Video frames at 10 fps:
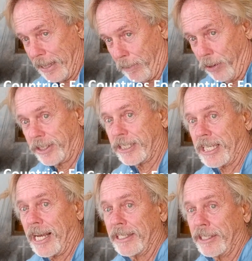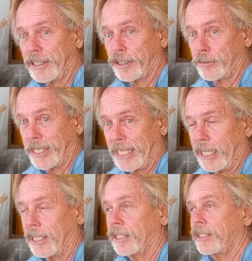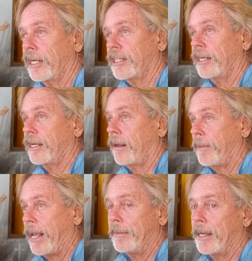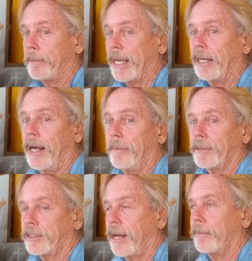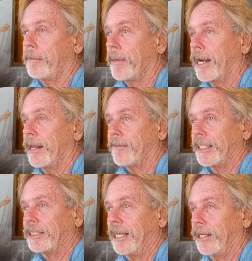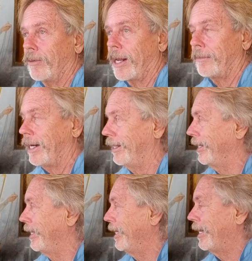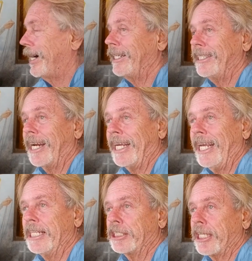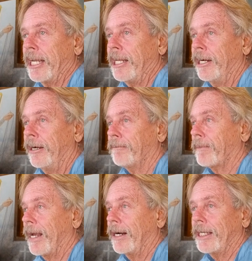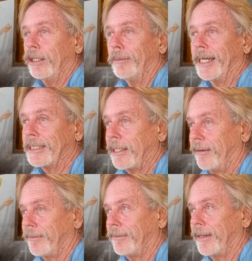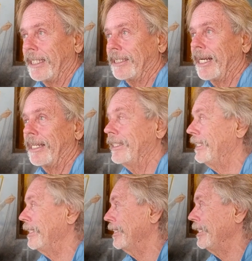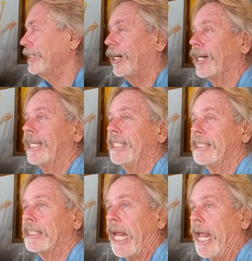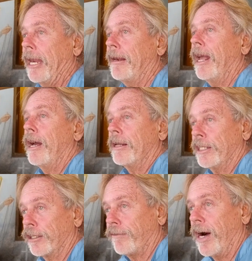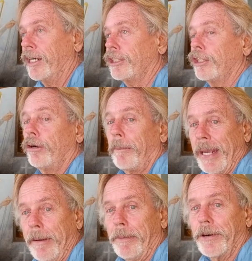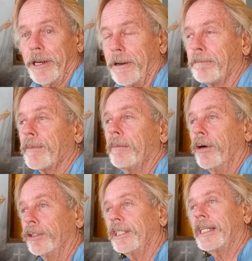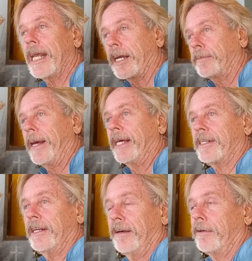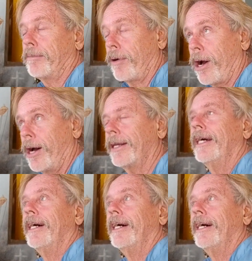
both said, this was ridiculous. They said they'd pay me a big lump sum of money if I stayed in Guatemala. I said, I can't stay here. I'll kill myself. I said, these are insane, dysfunctional people here. Most of the expats that live abroad